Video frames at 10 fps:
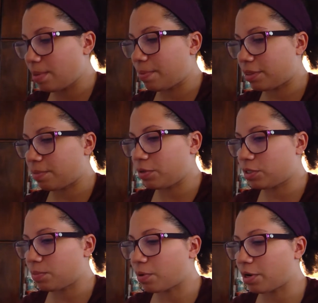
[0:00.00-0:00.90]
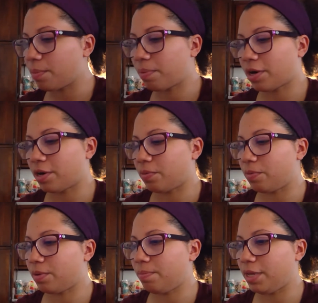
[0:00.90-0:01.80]
But the most important part
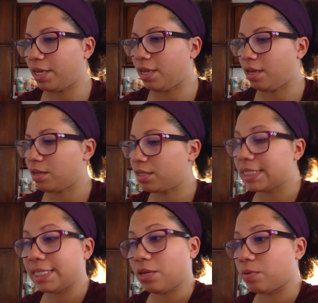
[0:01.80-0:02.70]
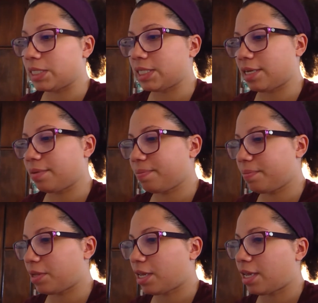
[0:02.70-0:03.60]
would be sequencing,
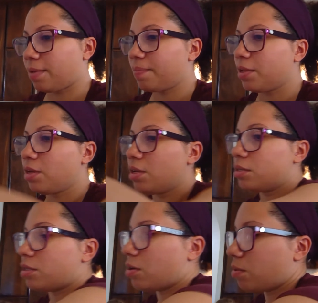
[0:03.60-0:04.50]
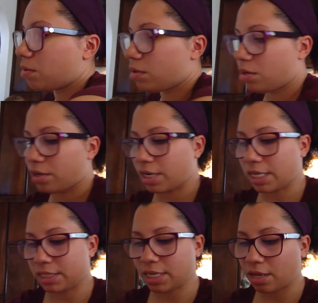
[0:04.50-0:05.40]
okay? So you're
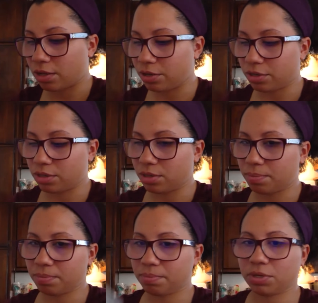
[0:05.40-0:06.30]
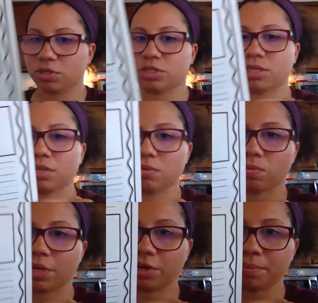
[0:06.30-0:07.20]
gonna tell your person
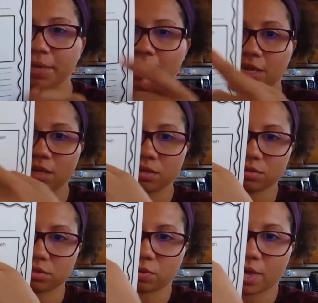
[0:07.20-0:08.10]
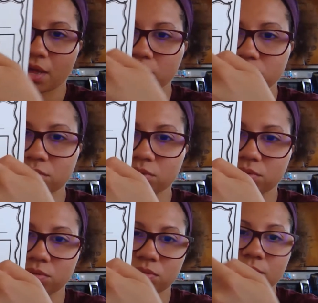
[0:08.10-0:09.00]
what you're making, so how
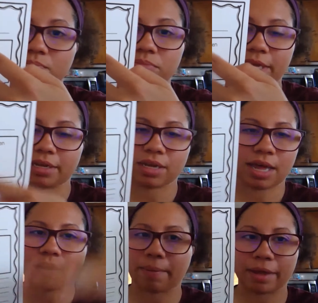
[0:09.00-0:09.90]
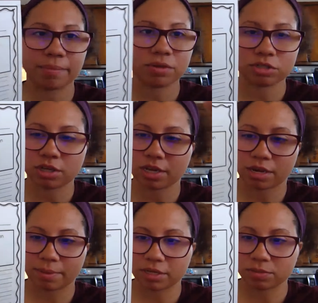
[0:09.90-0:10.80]
to blend, how to make a milkshake, how
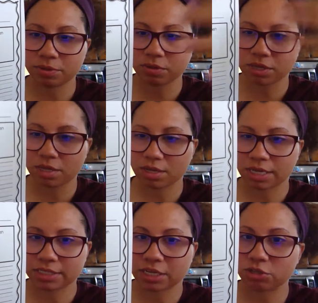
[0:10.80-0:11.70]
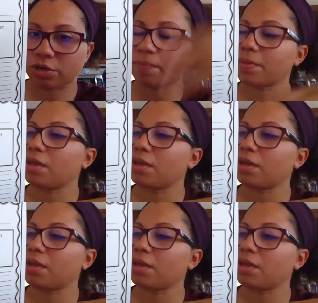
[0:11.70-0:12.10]
to make a smoothie, etc.